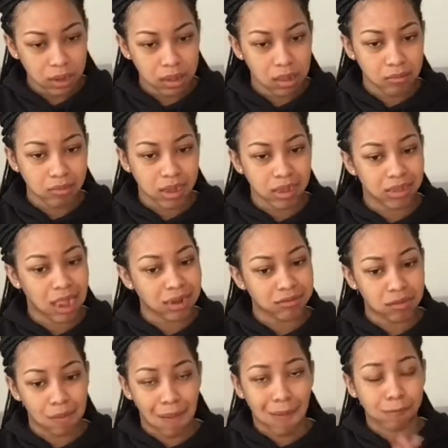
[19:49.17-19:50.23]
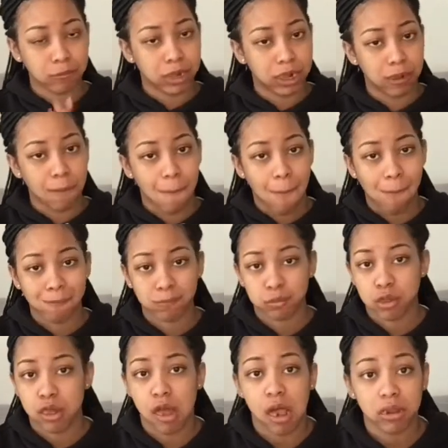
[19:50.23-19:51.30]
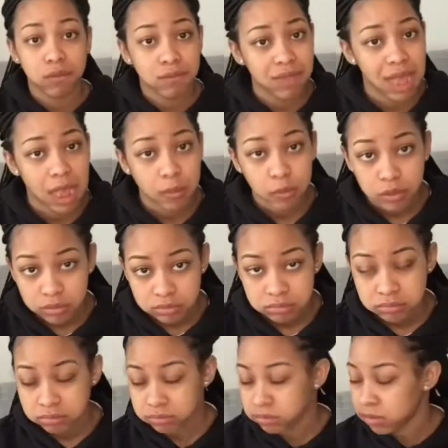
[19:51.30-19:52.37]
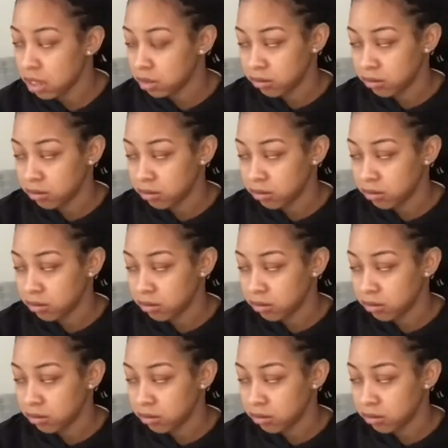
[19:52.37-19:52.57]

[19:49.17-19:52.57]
a lot of stuff. I don't like cauliflower. Like,